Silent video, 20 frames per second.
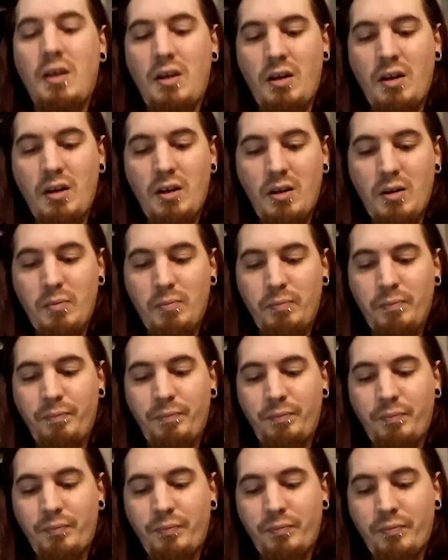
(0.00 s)
Because um,
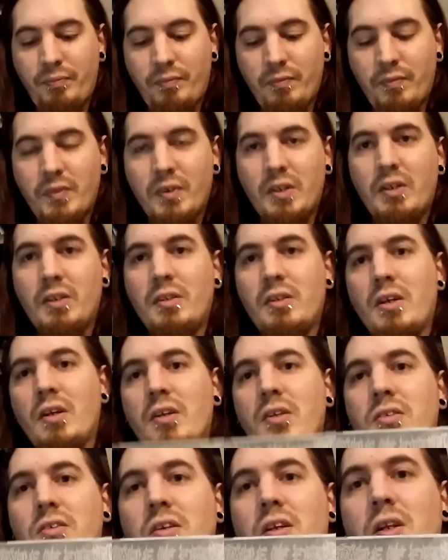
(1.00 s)

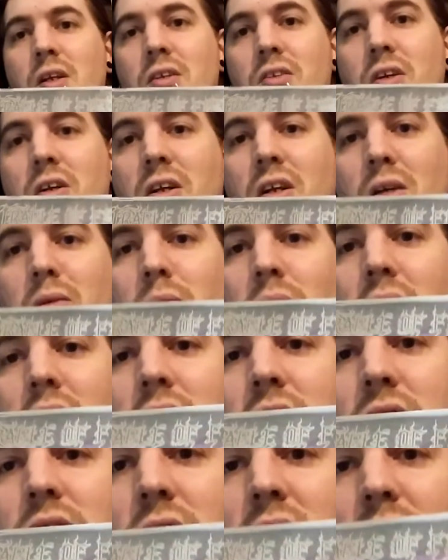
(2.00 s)
then they start getting
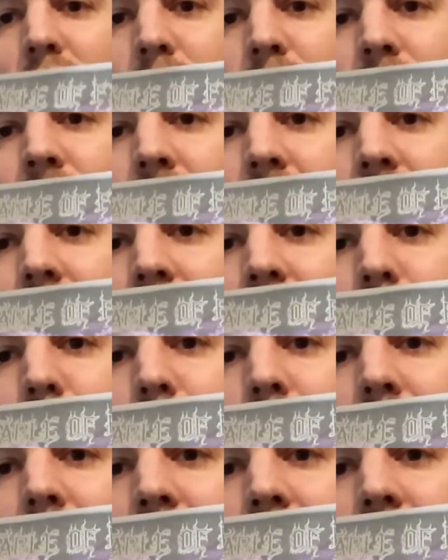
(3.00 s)
mainstream. This is
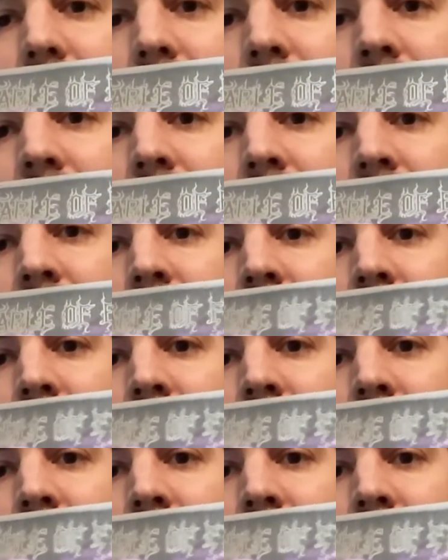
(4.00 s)
Midian.